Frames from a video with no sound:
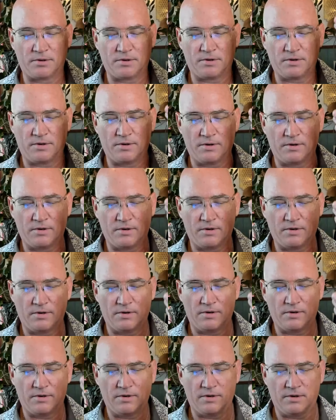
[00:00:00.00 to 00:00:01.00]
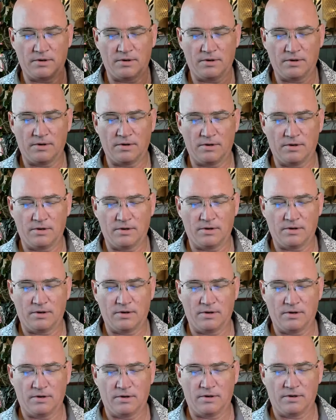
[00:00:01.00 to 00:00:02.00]

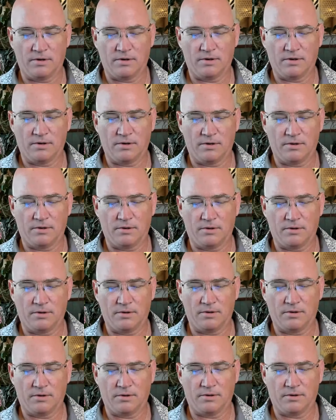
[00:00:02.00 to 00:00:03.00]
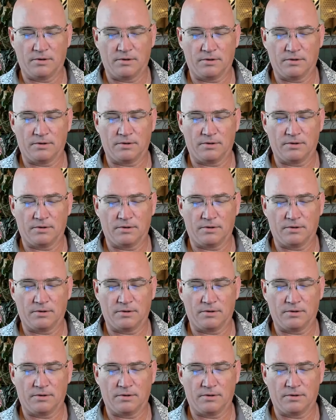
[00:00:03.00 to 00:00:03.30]
Nothing is said.